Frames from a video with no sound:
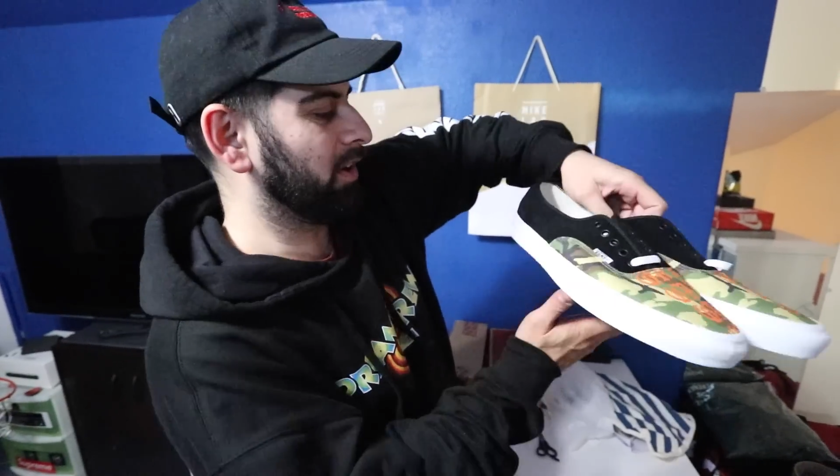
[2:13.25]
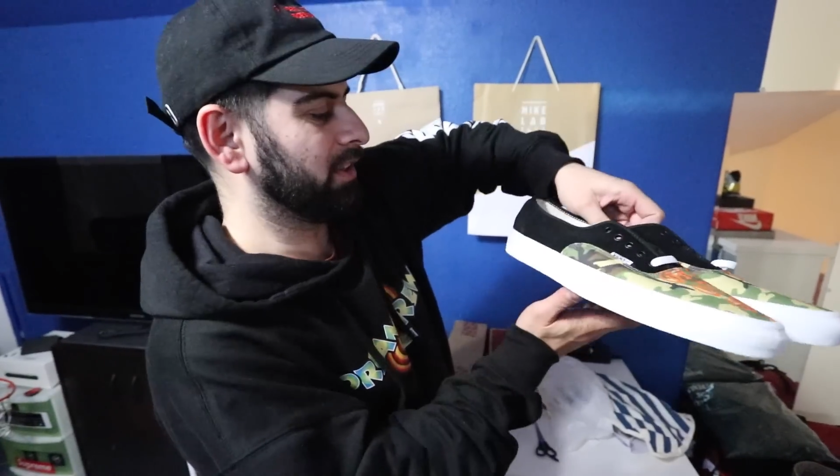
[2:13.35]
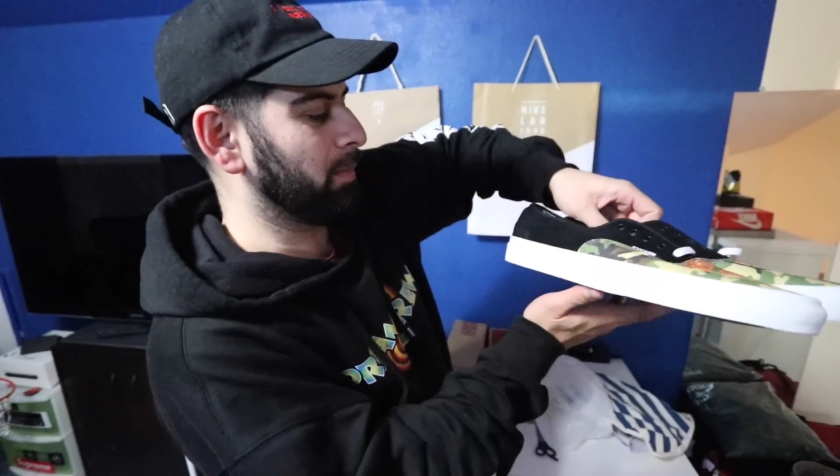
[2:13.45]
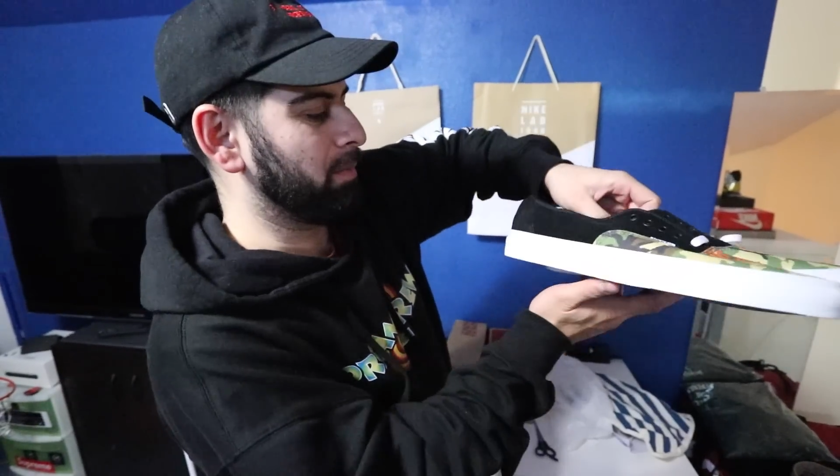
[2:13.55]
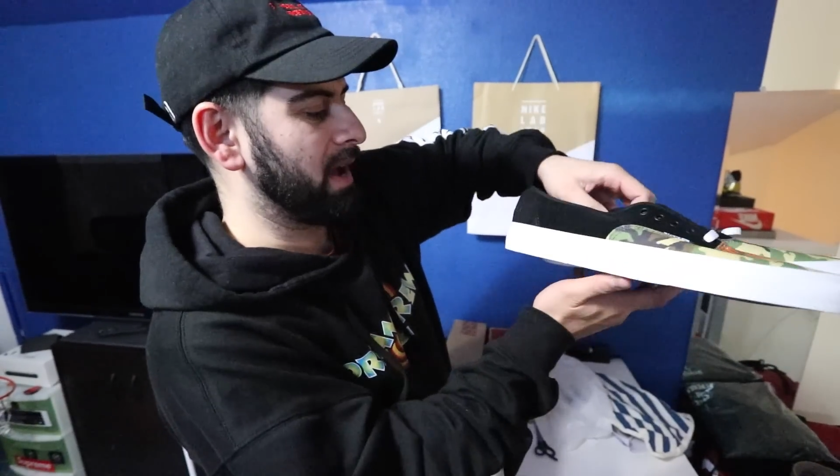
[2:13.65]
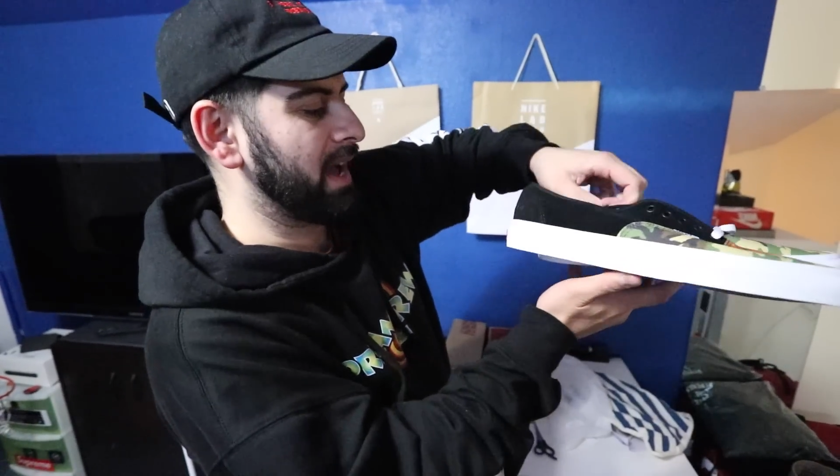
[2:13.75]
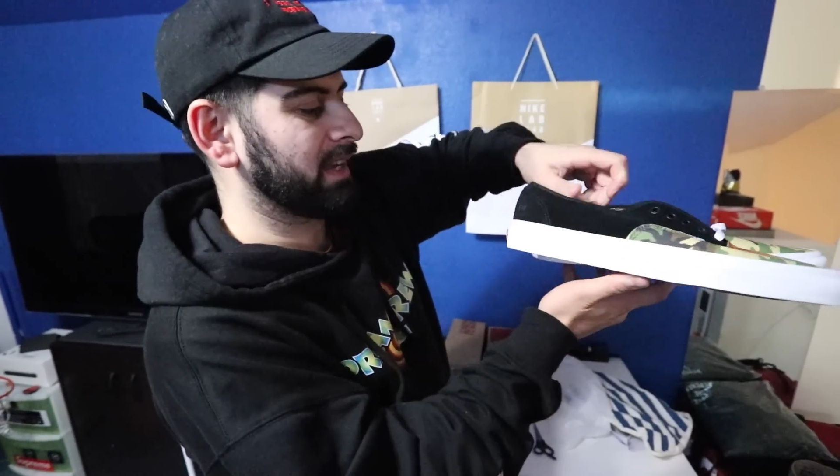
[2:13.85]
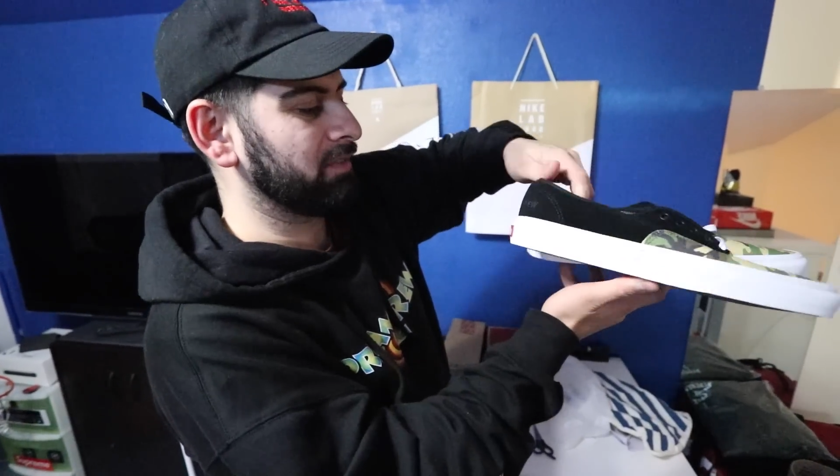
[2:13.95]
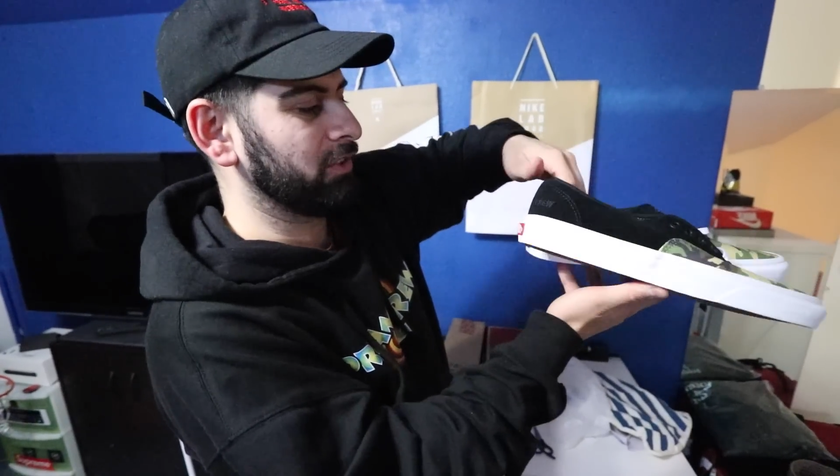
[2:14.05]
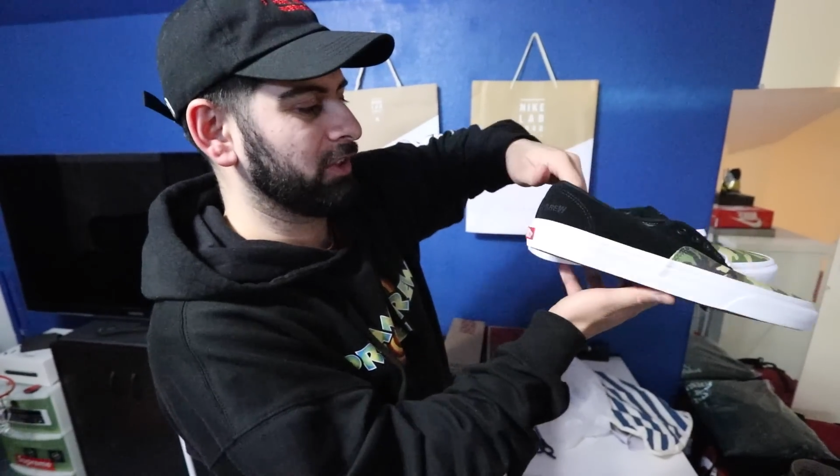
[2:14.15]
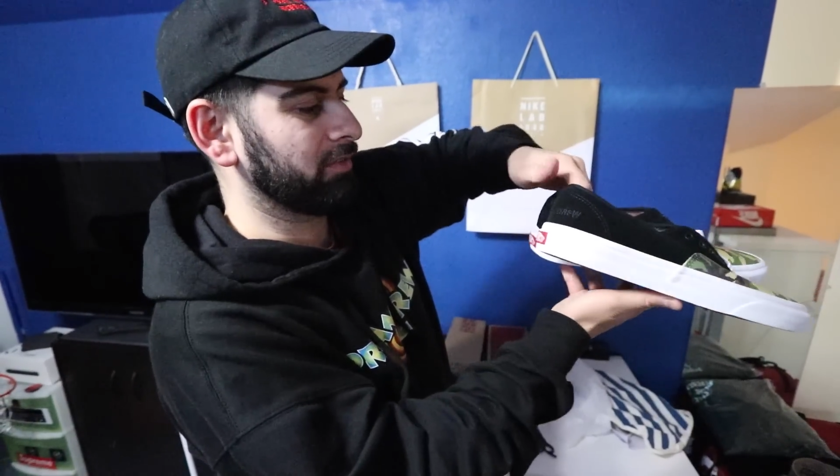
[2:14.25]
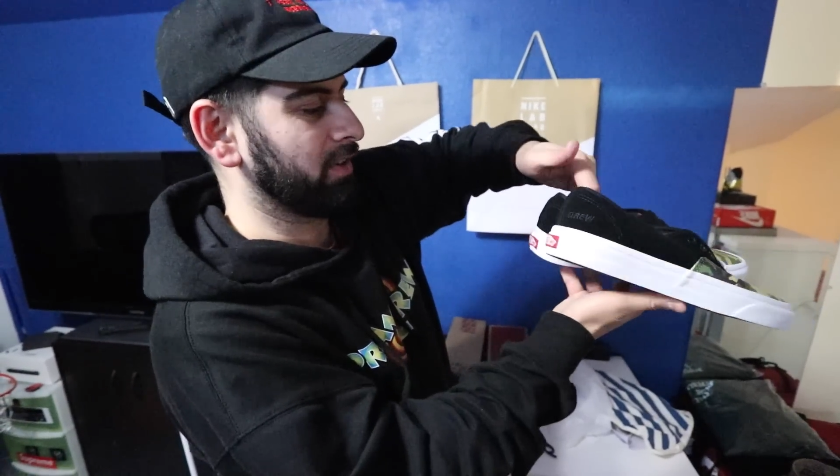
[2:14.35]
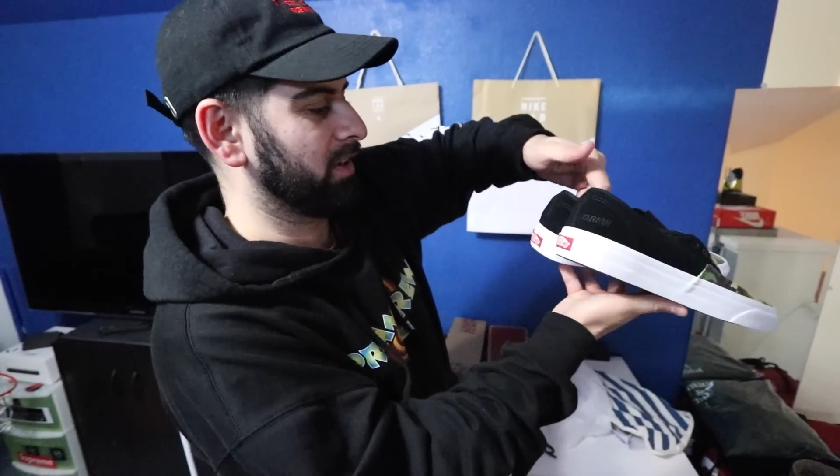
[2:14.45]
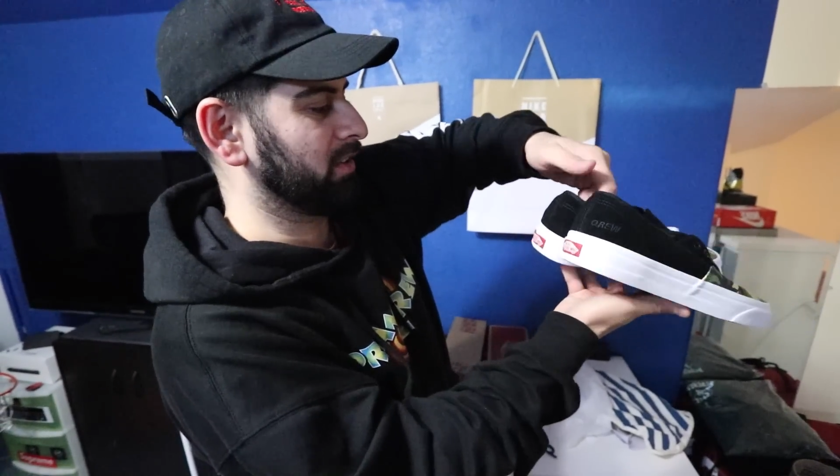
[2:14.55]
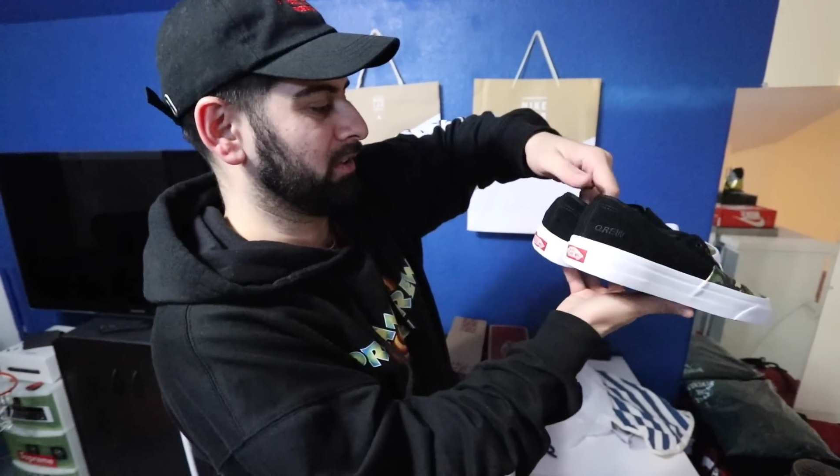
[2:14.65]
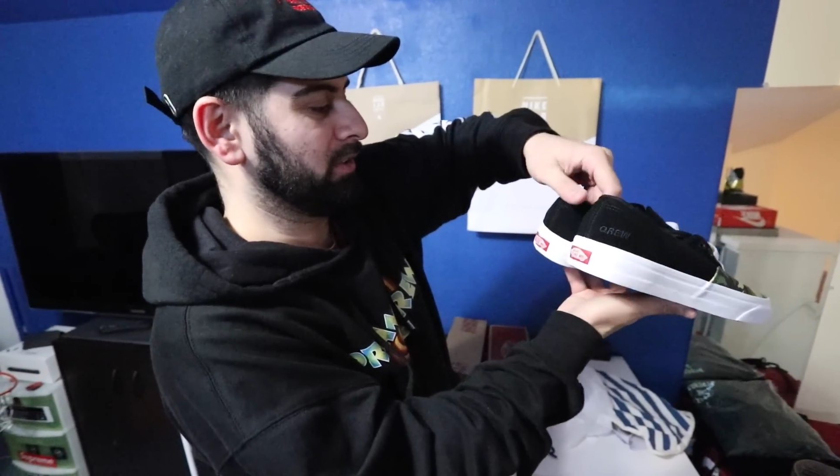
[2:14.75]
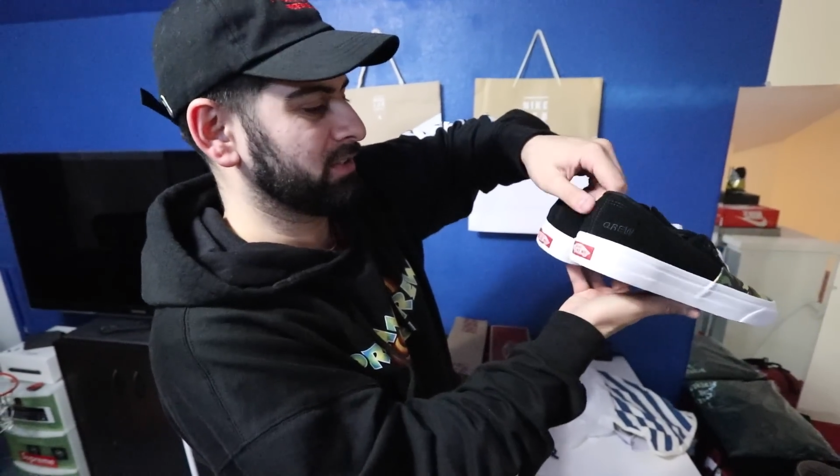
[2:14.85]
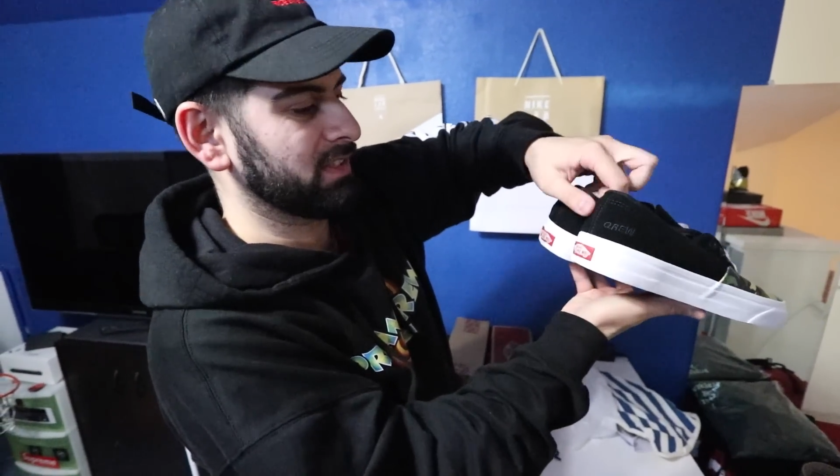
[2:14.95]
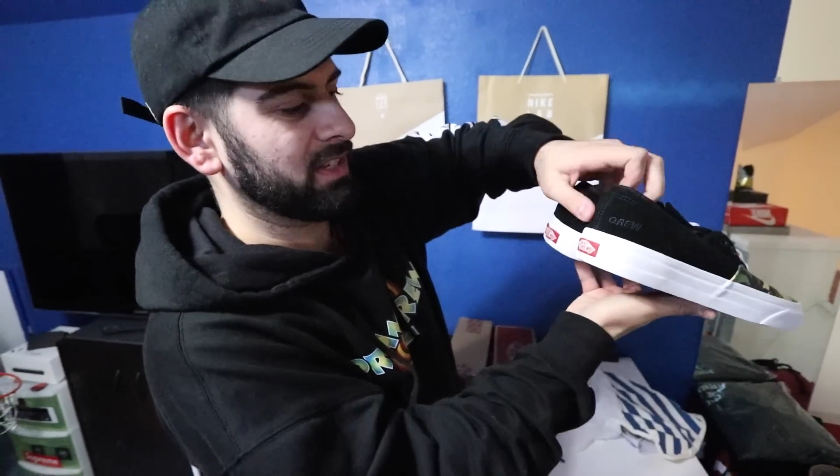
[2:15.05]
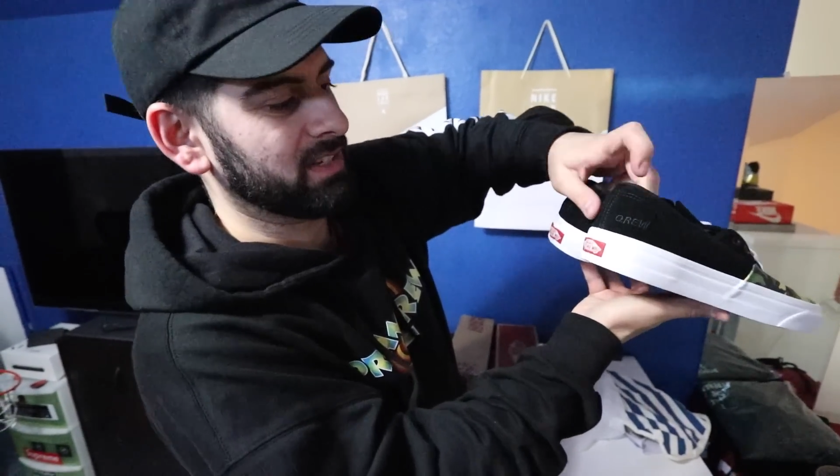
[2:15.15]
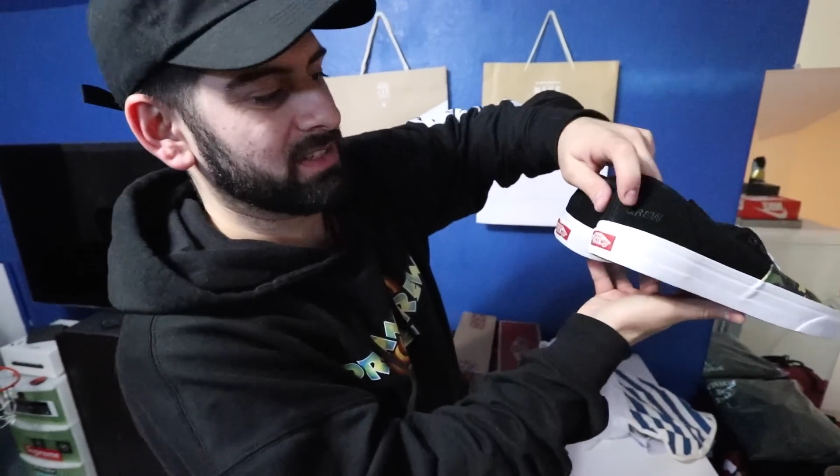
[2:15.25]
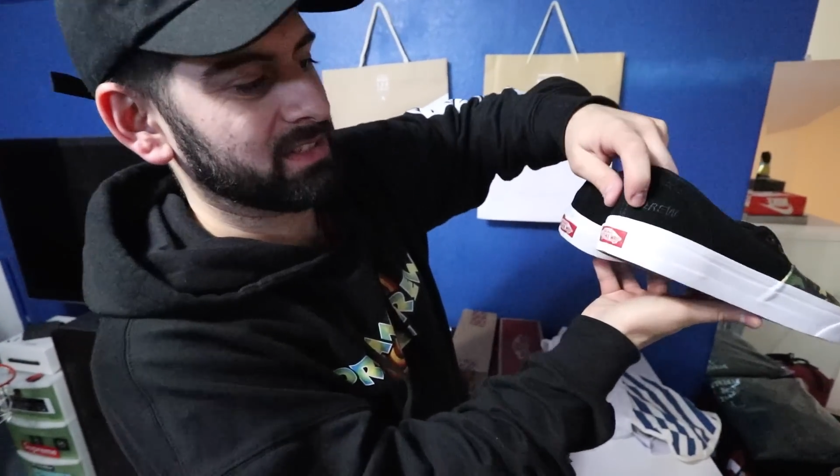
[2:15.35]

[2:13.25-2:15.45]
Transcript: On the back, if you look very closely, it is